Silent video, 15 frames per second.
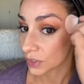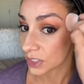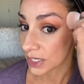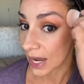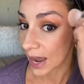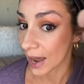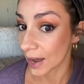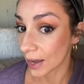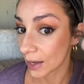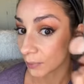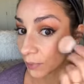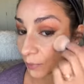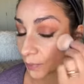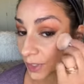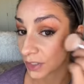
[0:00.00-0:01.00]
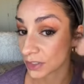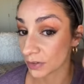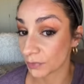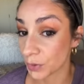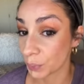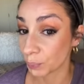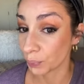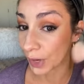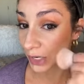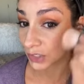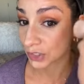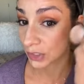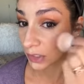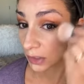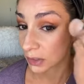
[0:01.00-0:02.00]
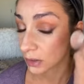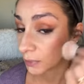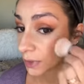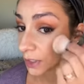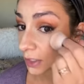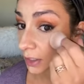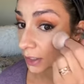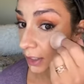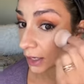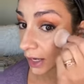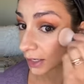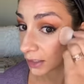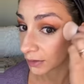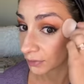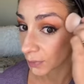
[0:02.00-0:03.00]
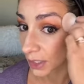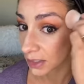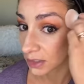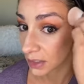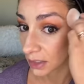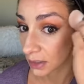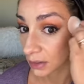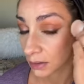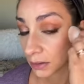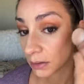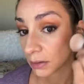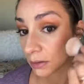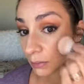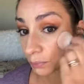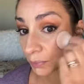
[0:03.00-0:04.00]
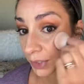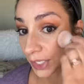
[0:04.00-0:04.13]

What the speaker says: And again, I like to dab because if you brush it a little bit,